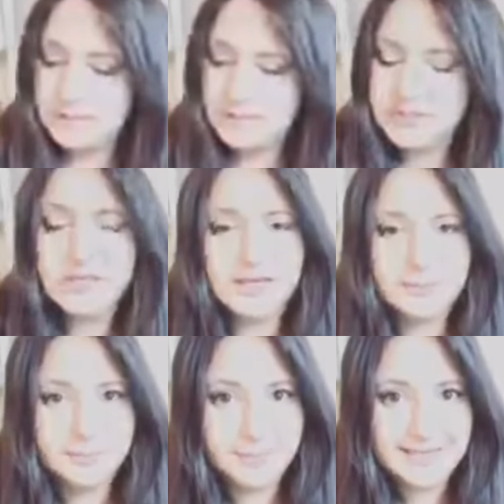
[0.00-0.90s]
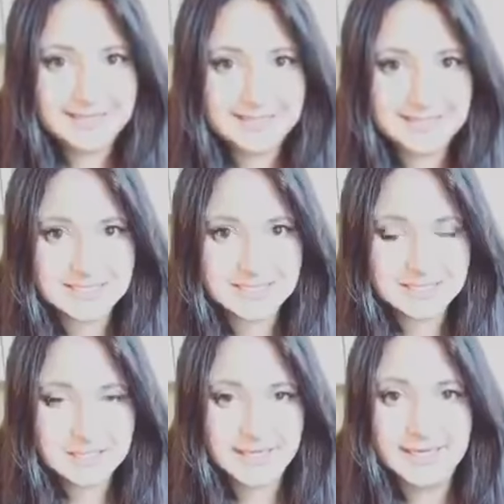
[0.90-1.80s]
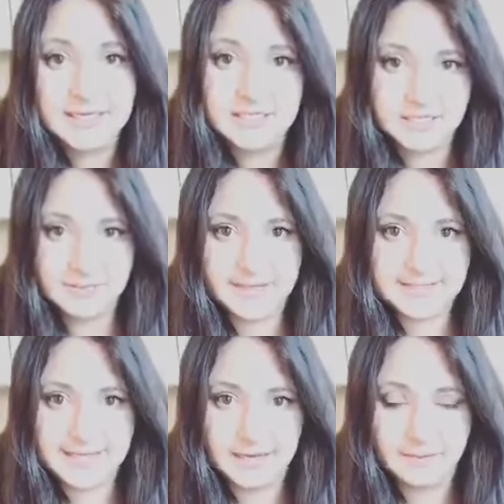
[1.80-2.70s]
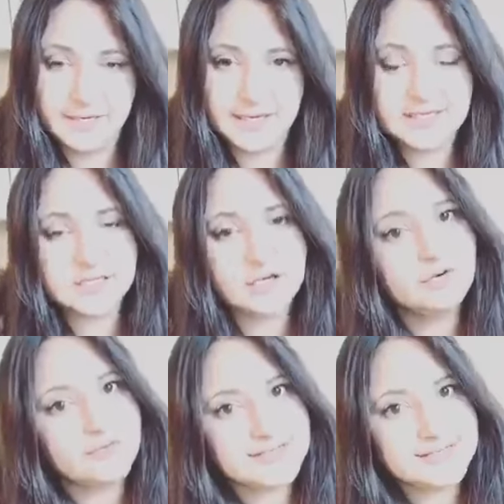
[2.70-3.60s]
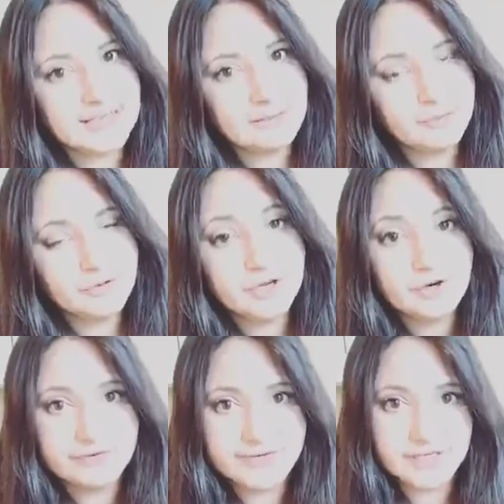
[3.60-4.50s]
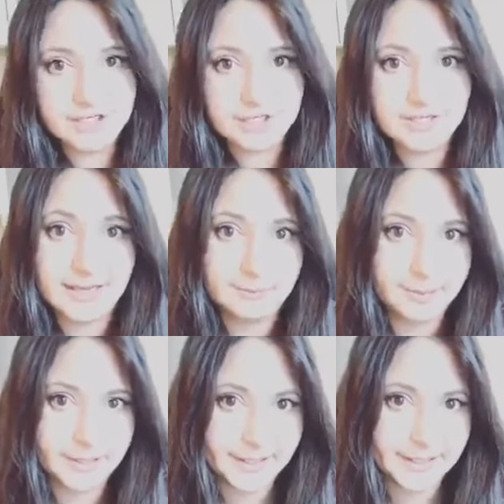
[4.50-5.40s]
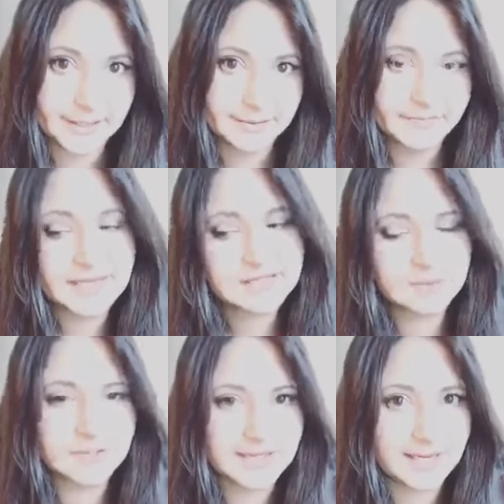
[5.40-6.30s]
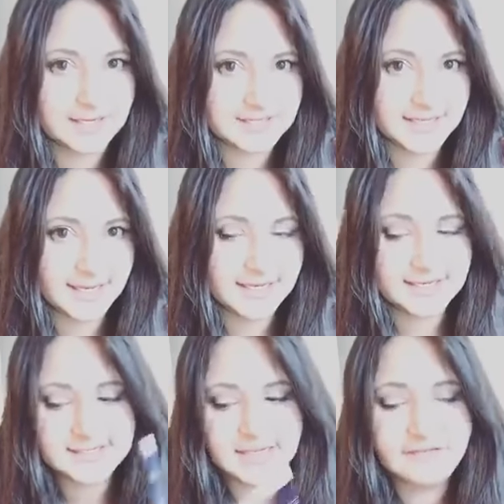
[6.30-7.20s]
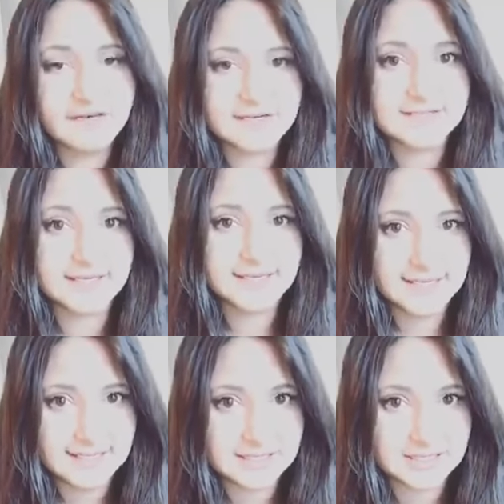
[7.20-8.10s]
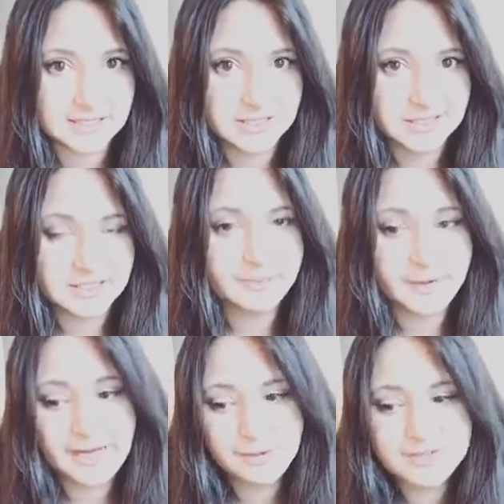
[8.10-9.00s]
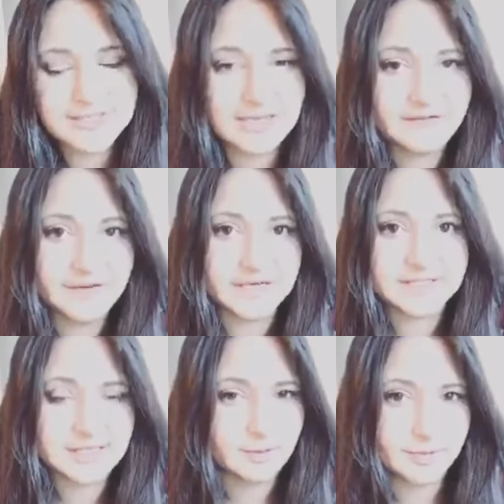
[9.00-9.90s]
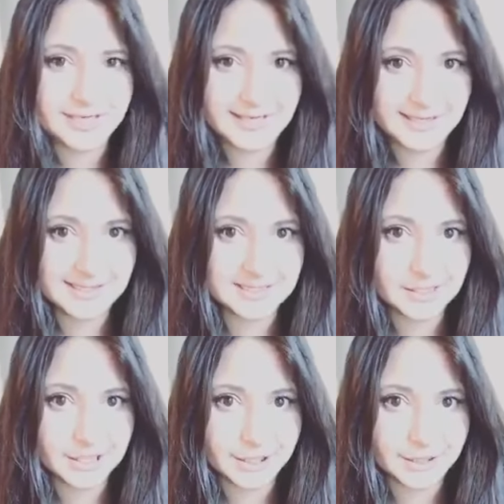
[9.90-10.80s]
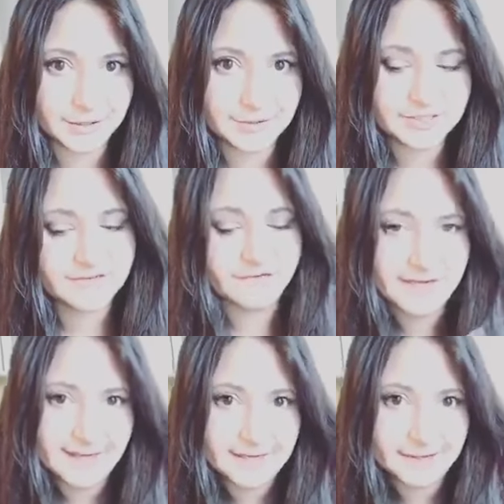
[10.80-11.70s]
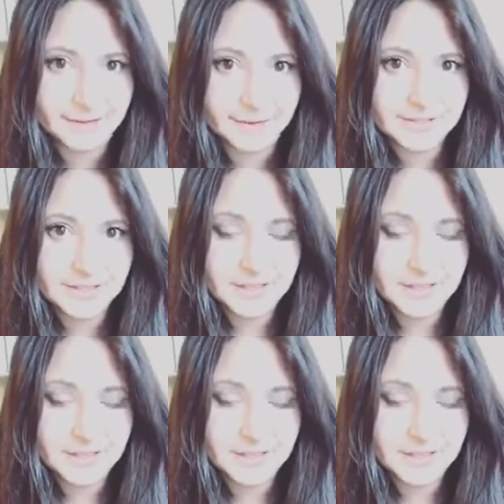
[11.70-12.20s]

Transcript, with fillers: The beast kingdom that's coming is going to resemble the Grecian Empire. That's what that is saying. It's giving us a hint the Bible is giving us so many hints and clues, different angles.